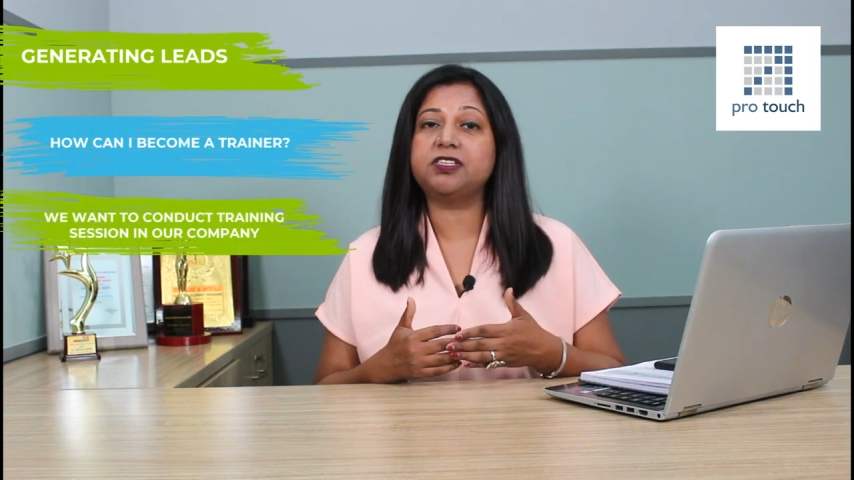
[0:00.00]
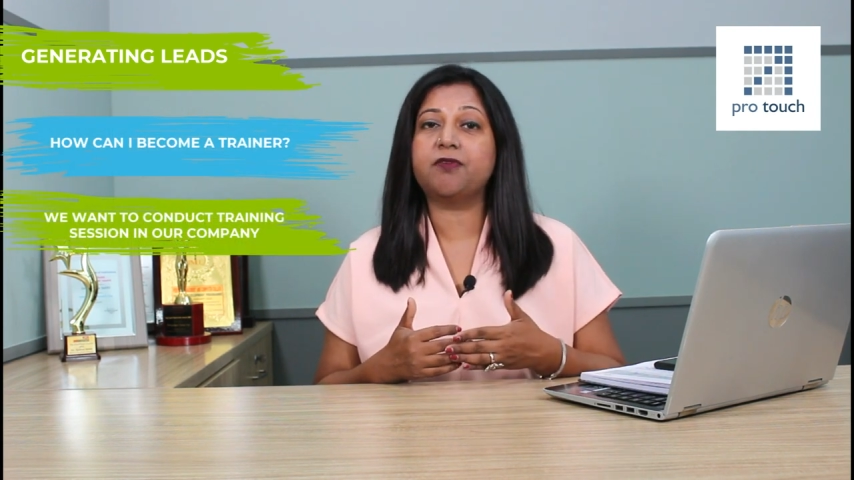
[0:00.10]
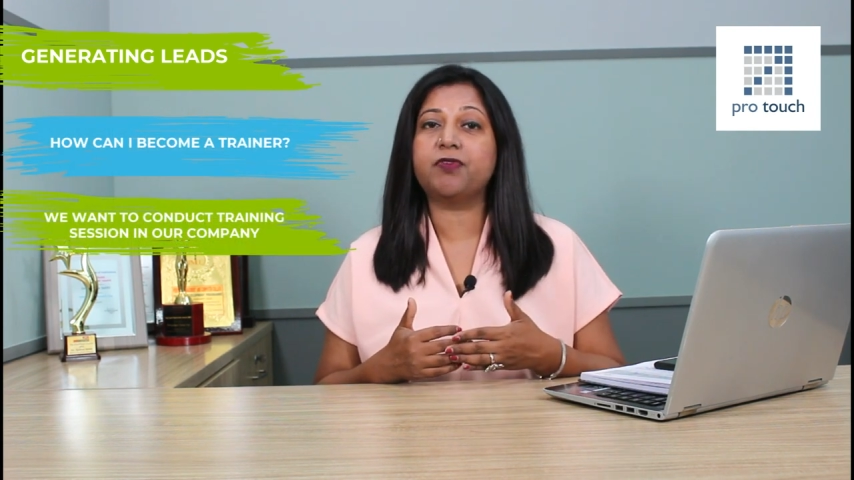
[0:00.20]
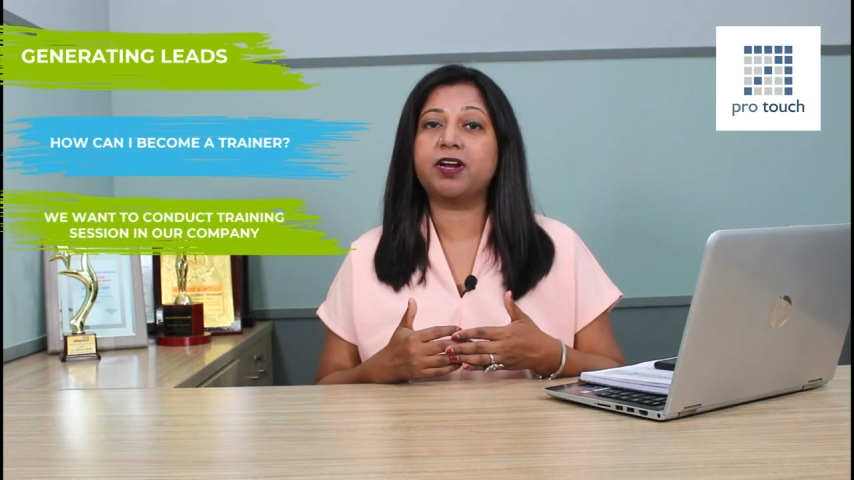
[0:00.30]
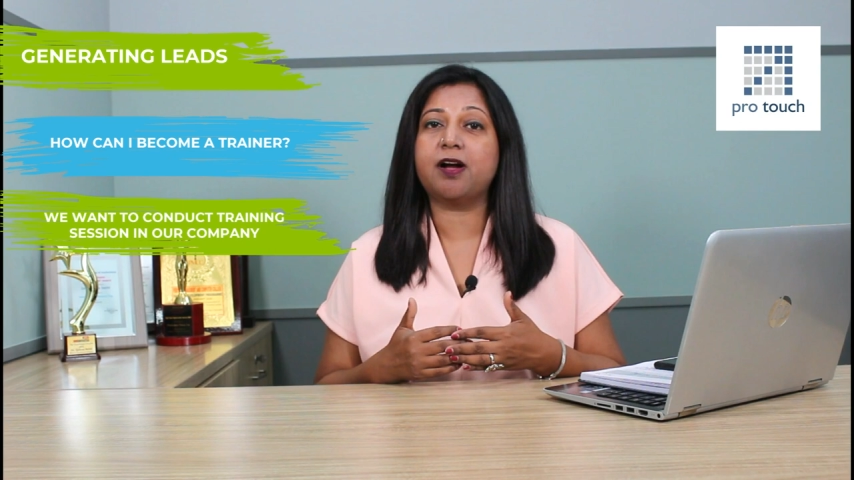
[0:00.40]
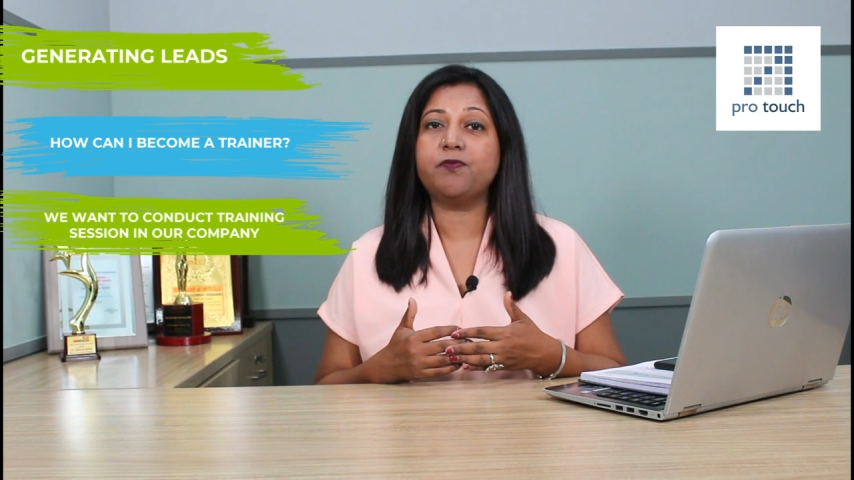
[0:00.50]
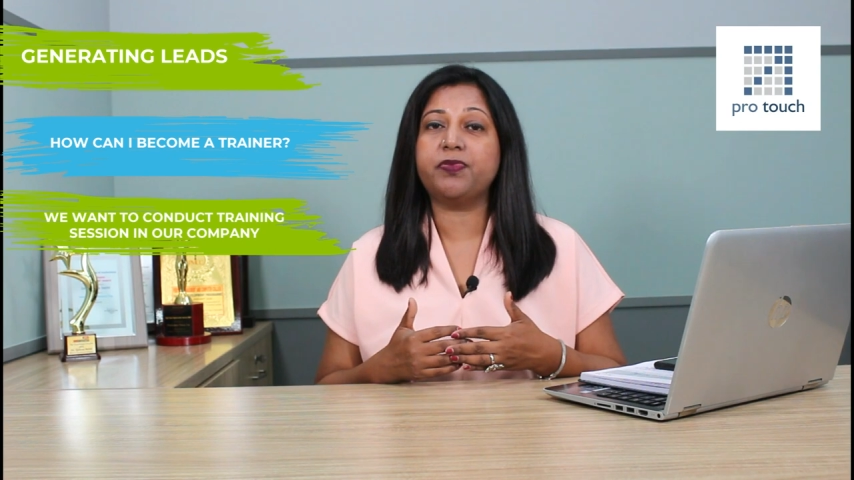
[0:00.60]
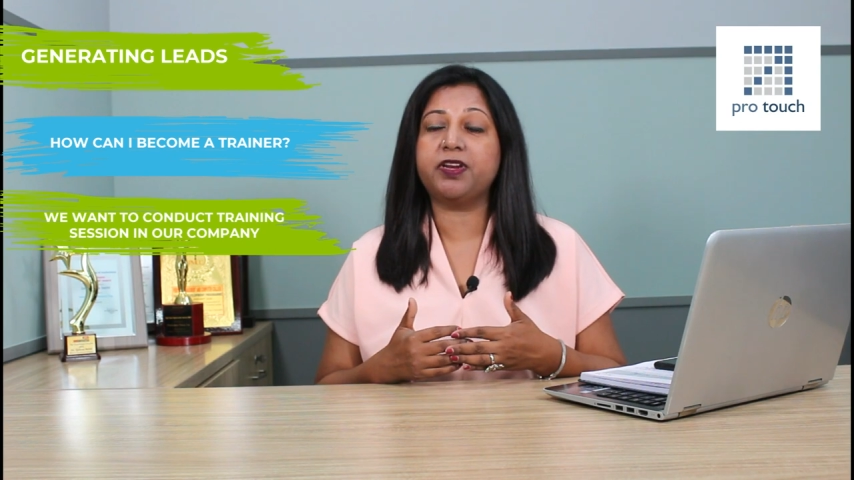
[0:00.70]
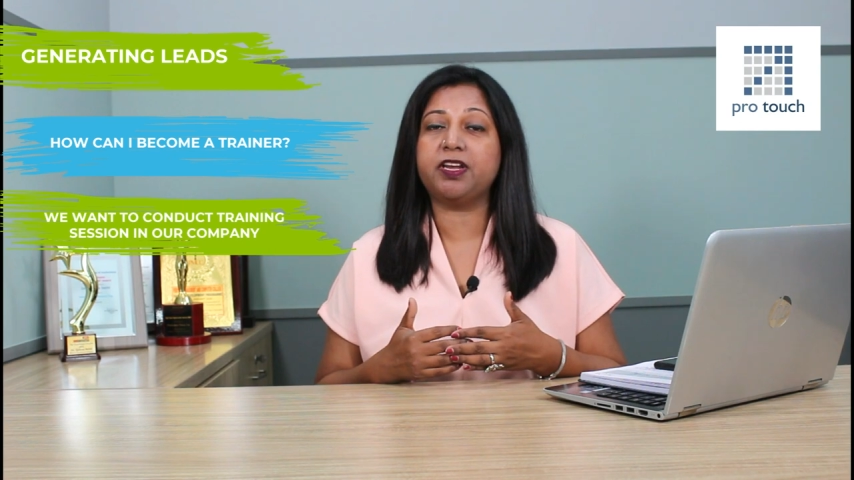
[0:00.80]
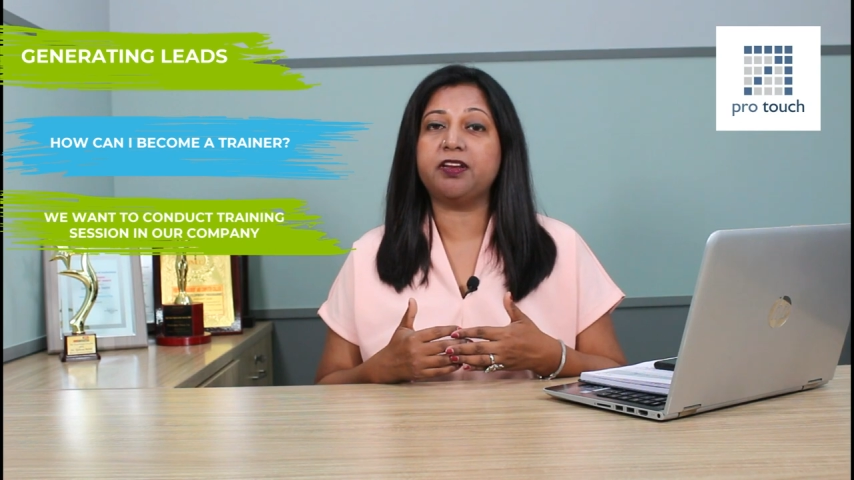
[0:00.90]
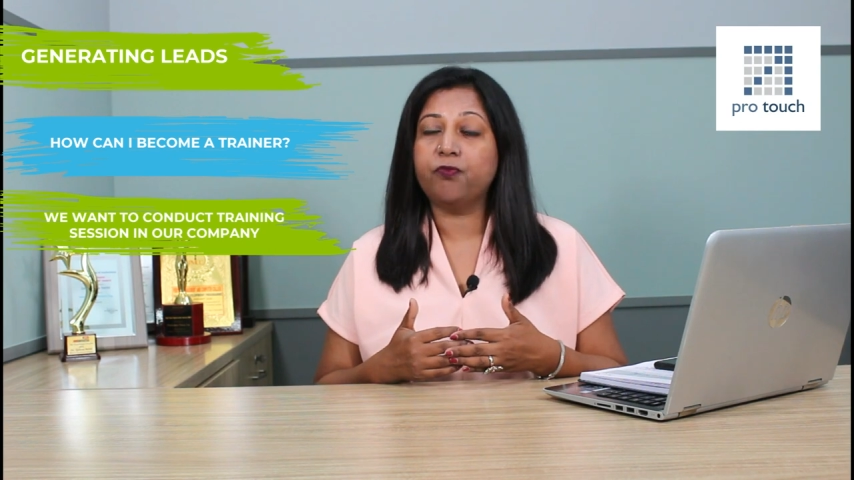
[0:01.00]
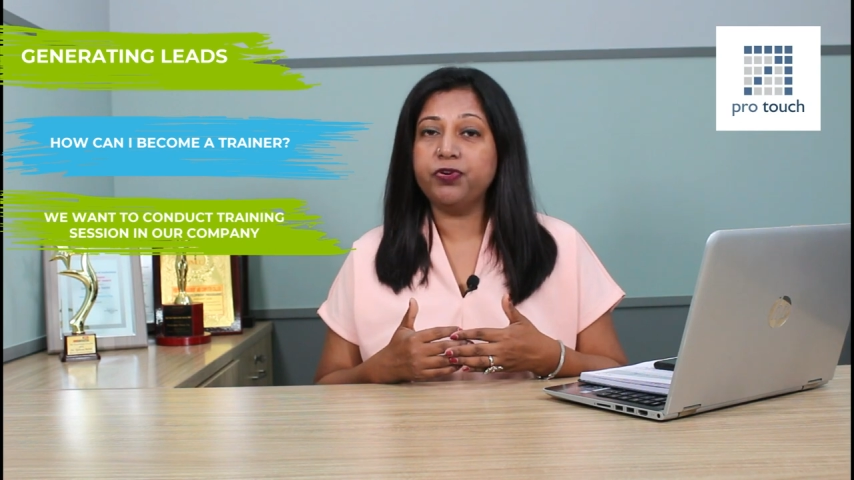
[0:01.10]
in our company.